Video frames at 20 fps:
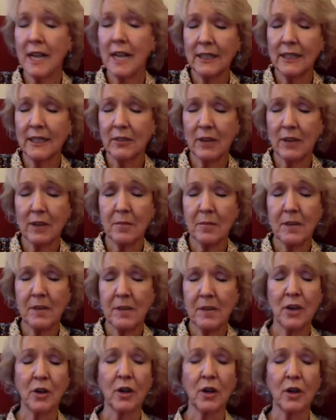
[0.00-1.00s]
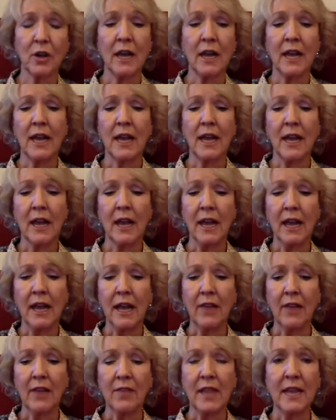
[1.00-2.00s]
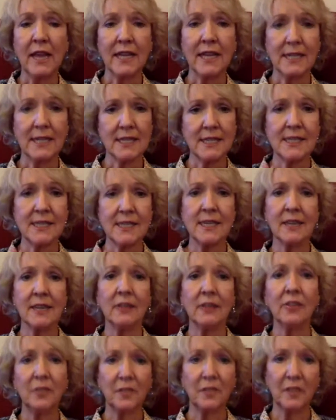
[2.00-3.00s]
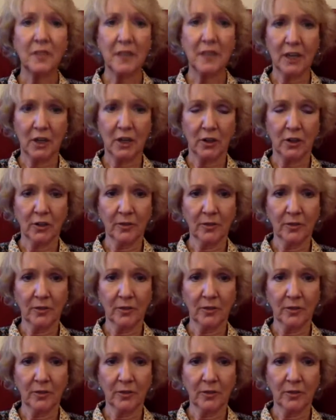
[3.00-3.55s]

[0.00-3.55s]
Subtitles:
right, Peter. If they instill fear,